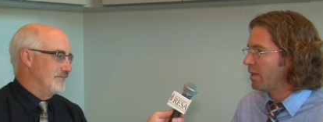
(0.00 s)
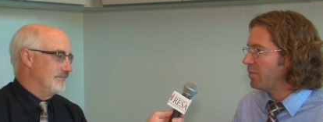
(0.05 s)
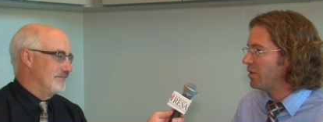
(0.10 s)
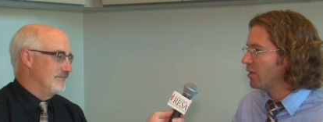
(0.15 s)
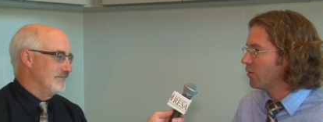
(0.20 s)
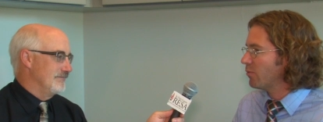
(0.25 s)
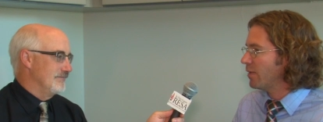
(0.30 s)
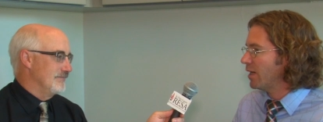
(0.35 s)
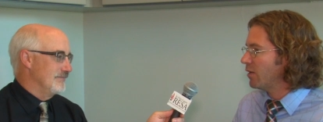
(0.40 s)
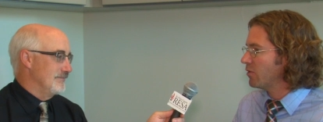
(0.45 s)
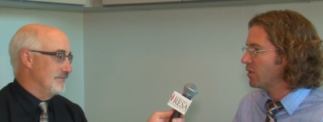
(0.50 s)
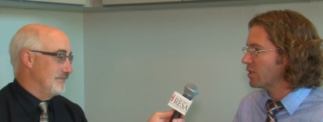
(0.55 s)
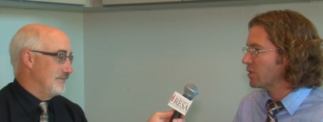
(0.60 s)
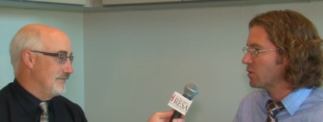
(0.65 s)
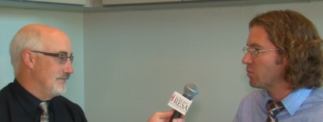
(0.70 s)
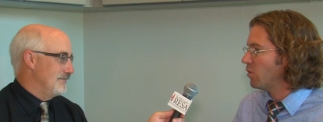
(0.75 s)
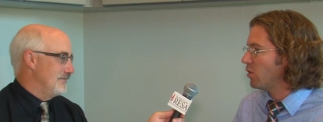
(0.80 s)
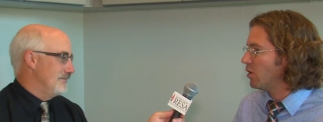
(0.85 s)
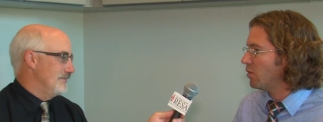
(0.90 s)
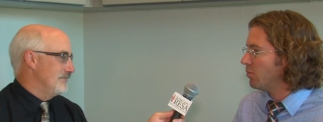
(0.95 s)
Speaker 1: maybe around
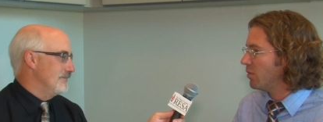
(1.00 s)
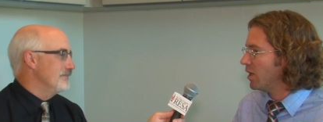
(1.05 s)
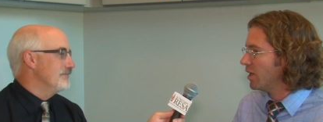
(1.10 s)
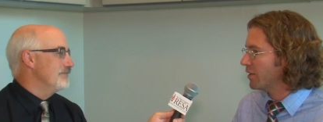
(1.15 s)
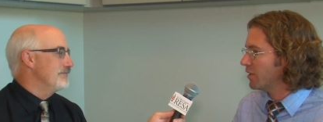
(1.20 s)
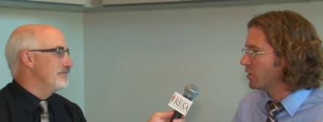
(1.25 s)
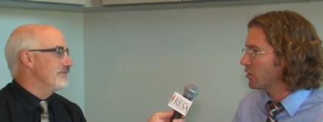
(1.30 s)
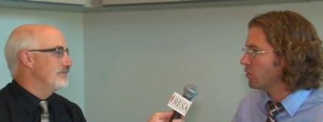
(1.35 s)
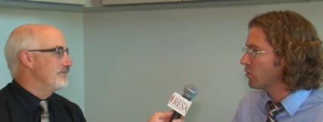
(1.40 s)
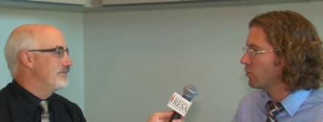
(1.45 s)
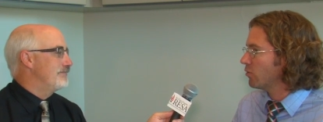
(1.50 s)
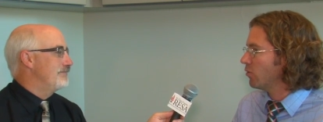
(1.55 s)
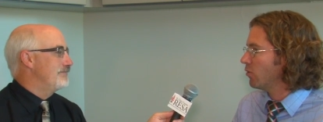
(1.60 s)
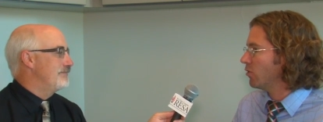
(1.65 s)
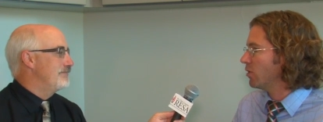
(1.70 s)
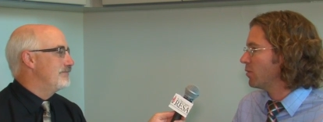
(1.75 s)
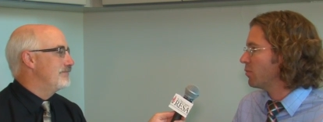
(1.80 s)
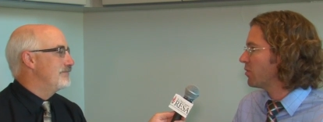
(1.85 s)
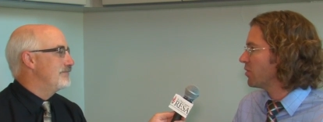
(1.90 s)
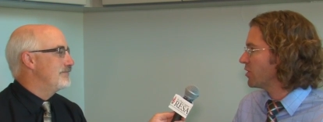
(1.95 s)
a small monitor
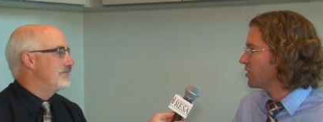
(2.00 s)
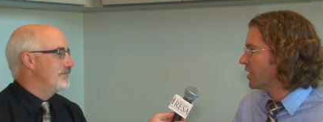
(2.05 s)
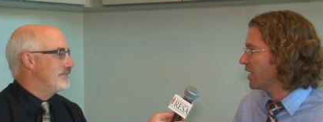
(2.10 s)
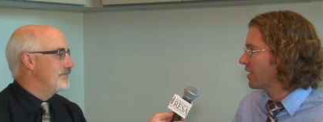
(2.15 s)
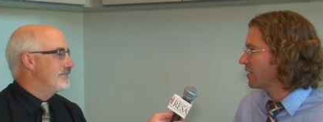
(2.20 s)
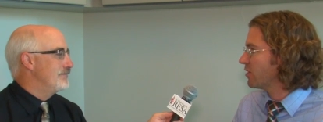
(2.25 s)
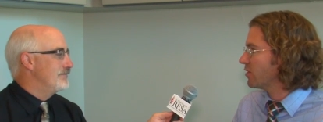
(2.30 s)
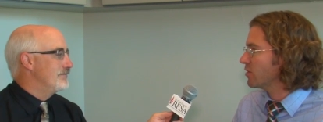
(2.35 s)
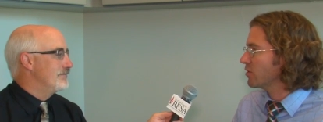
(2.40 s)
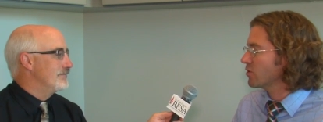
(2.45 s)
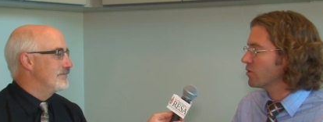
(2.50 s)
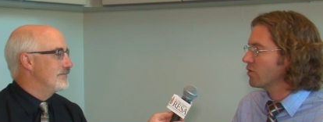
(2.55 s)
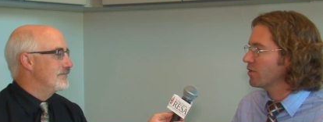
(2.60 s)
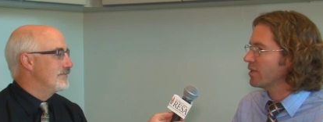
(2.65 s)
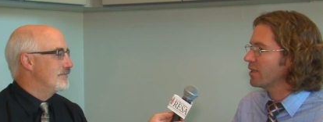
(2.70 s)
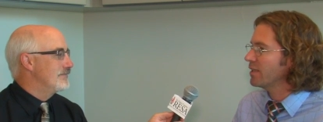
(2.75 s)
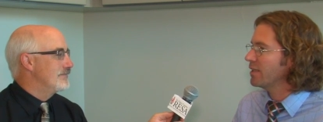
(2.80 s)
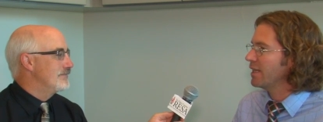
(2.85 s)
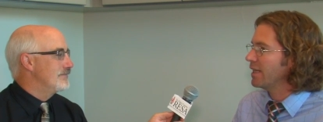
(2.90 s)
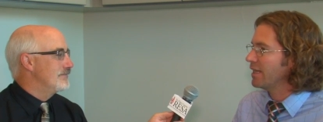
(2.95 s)
or a projector,
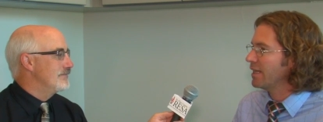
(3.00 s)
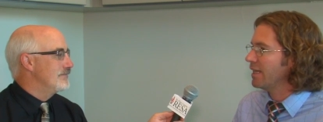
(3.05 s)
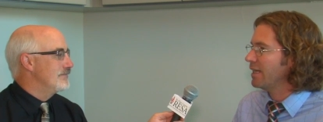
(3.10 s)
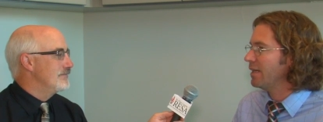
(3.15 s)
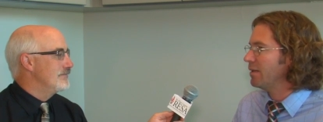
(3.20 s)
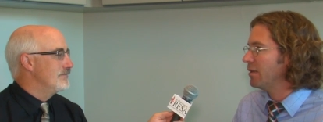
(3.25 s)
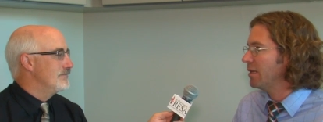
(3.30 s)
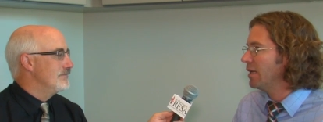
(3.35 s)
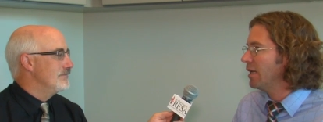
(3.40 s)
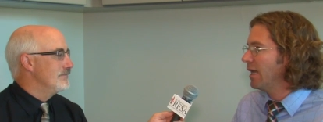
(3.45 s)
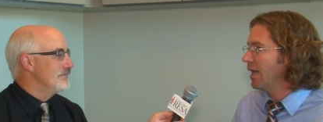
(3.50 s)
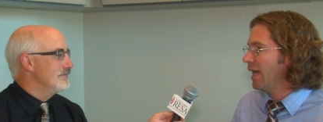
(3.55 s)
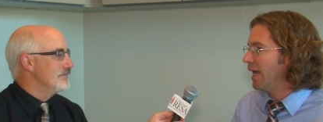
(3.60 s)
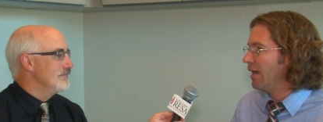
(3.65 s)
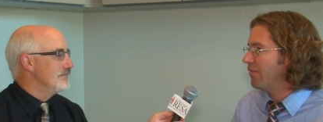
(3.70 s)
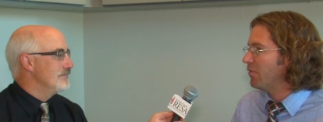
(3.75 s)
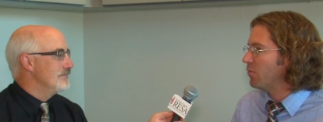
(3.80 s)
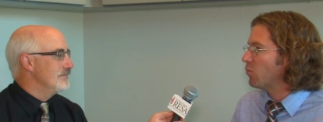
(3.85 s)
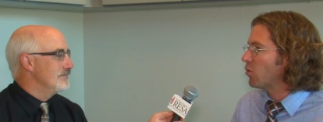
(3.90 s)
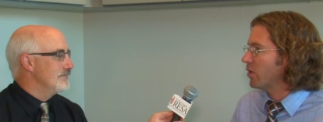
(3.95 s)
so that they can
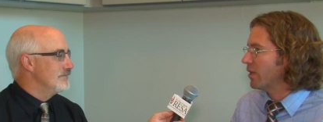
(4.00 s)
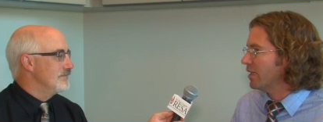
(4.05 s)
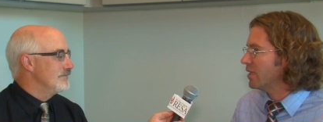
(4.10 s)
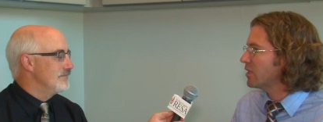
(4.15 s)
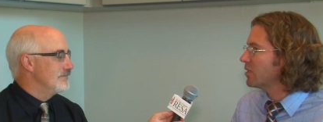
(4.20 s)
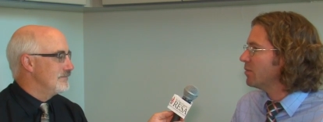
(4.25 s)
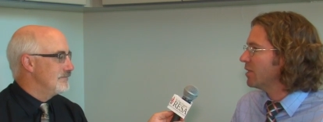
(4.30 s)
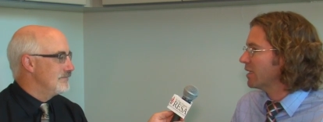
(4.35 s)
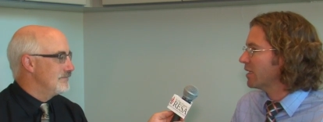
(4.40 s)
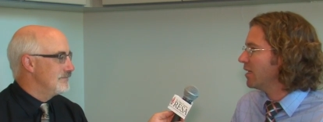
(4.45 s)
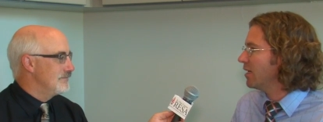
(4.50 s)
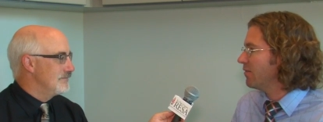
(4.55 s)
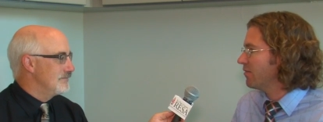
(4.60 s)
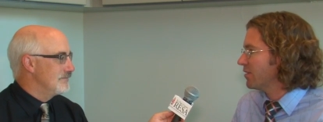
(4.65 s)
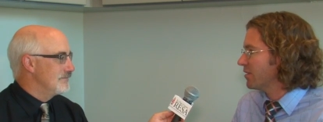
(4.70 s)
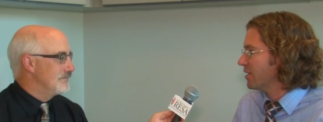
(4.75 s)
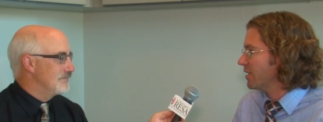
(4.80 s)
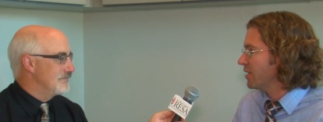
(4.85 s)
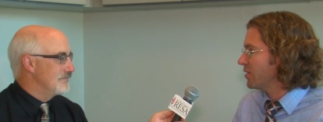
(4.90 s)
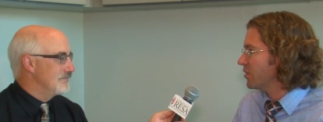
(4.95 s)
have a more intimate
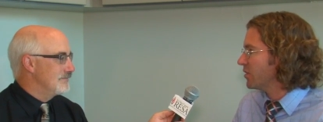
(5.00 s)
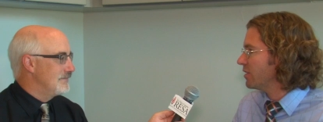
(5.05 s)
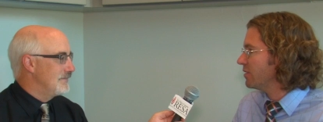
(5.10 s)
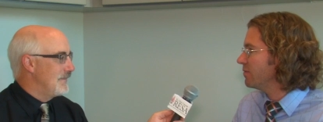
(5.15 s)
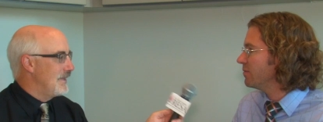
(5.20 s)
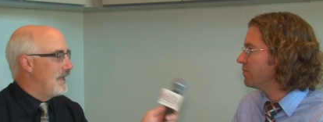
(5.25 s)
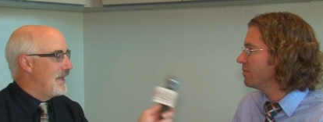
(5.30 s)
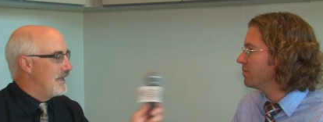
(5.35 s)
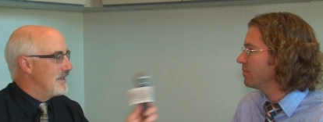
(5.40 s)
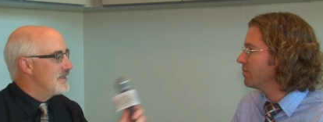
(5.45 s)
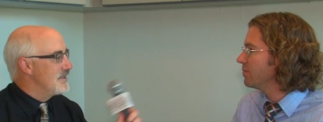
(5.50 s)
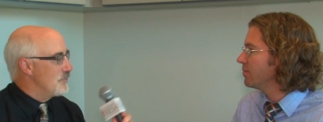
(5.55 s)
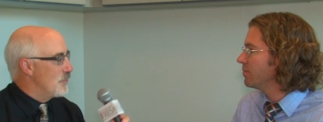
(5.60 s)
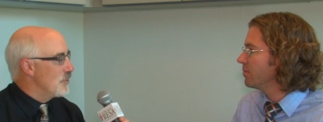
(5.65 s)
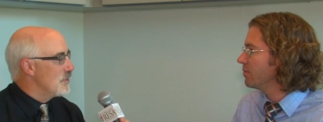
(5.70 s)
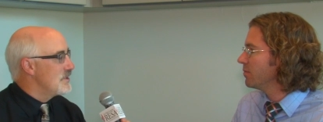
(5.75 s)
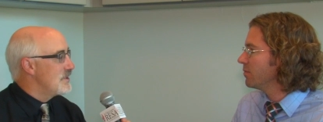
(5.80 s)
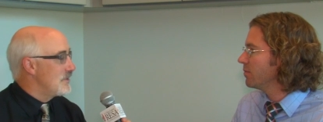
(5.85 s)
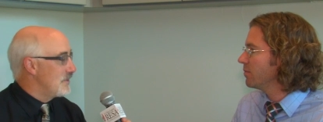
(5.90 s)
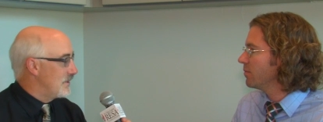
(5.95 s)
conversation. And
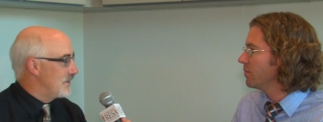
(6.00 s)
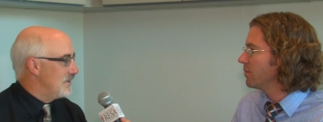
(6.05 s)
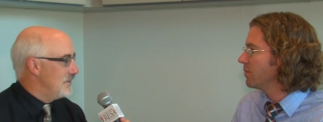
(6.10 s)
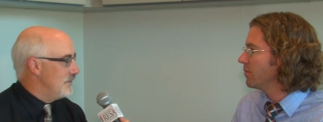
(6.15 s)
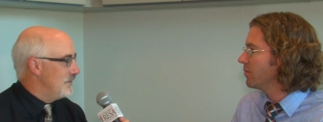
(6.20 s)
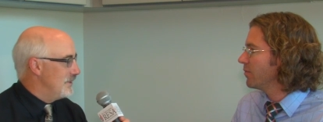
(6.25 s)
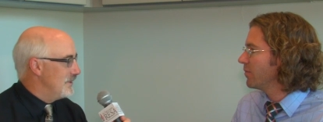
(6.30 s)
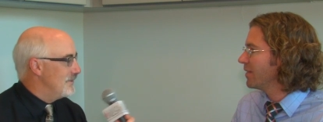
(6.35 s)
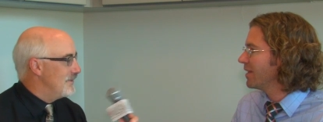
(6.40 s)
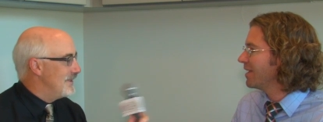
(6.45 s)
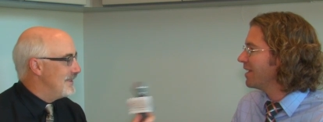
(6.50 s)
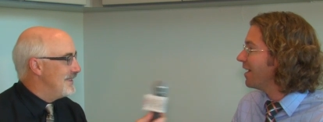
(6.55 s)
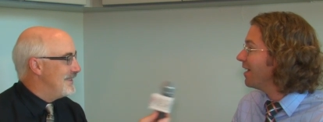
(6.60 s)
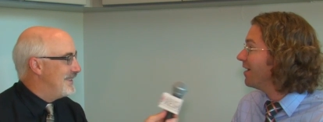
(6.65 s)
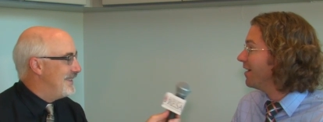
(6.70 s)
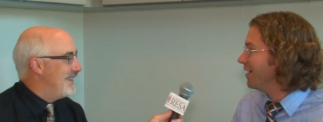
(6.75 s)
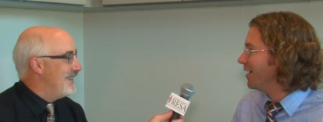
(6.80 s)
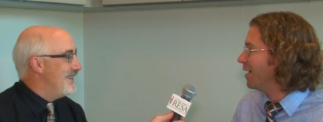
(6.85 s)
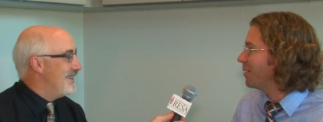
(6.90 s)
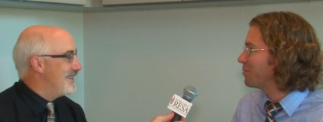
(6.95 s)
Speaker 2: s'mores are included, right?
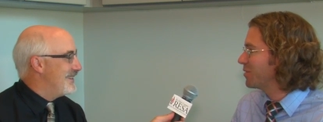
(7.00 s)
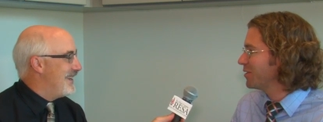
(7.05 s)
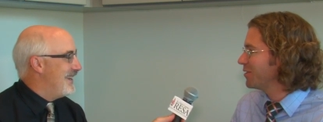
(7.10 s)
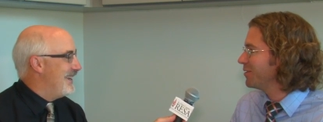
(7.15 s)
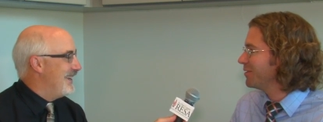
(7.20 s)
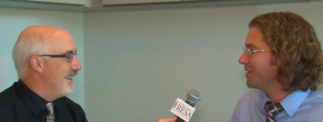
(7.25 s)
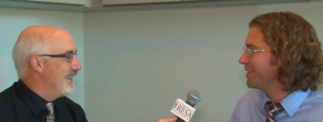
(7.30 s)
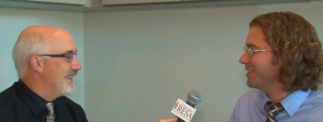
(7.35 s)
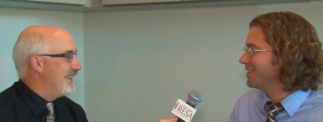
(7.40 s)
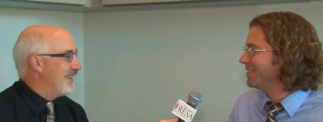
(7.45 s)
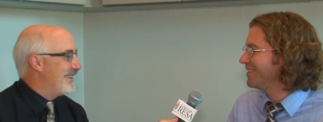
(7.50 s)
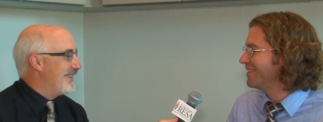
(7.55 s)
Yeah,
Speaker 1: absolutely.